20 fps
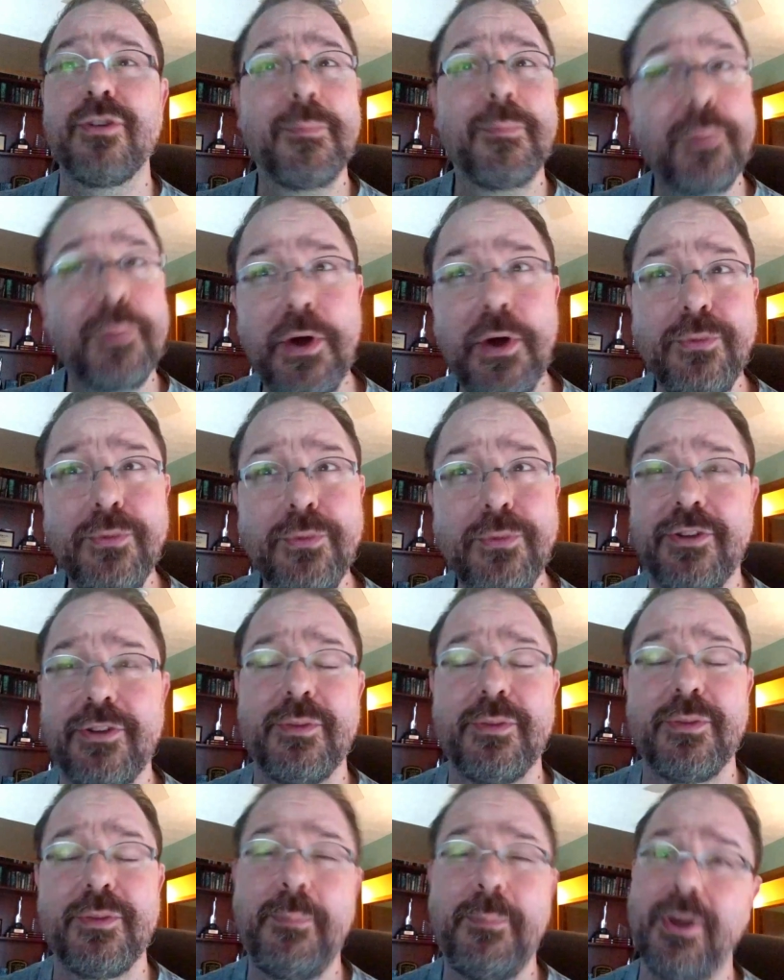prone to
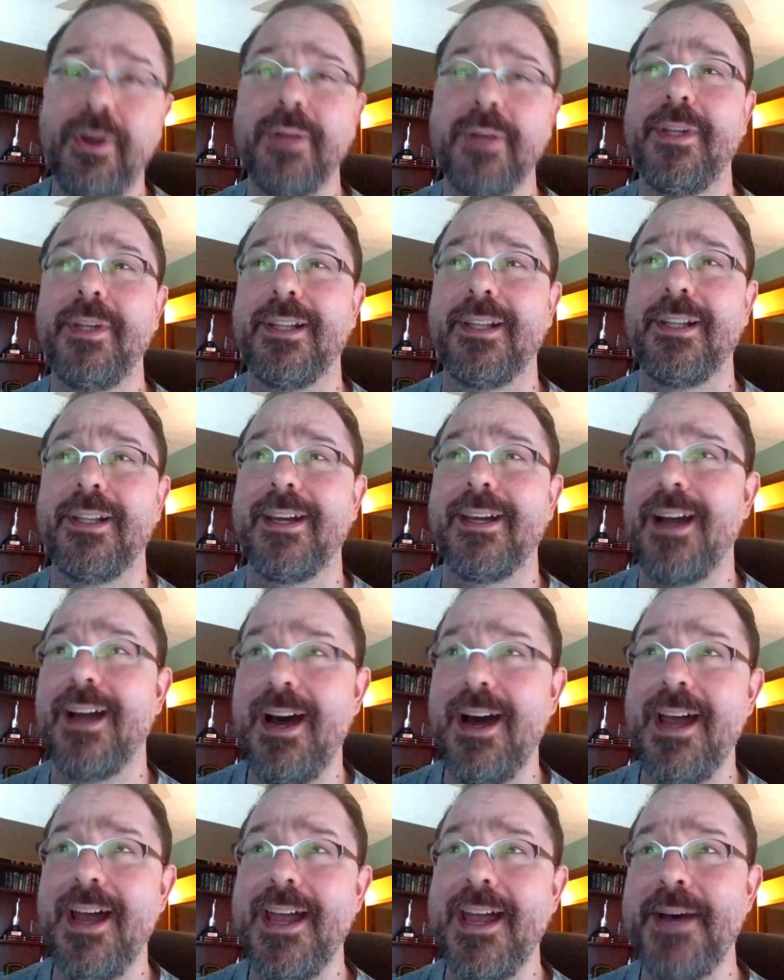disappointment like
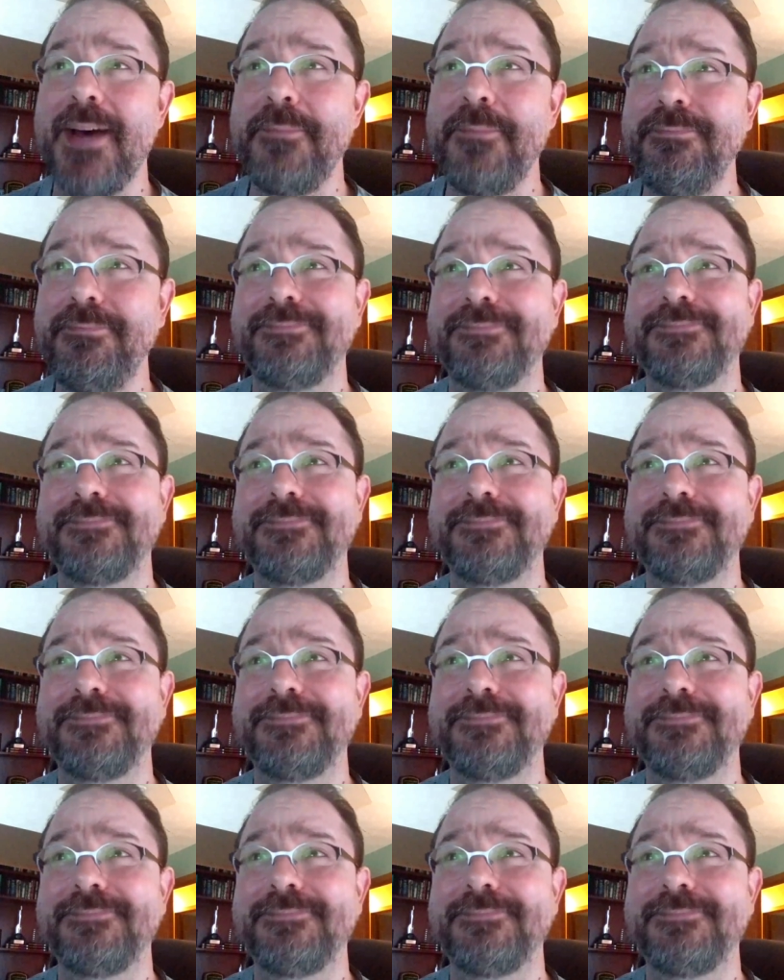I am.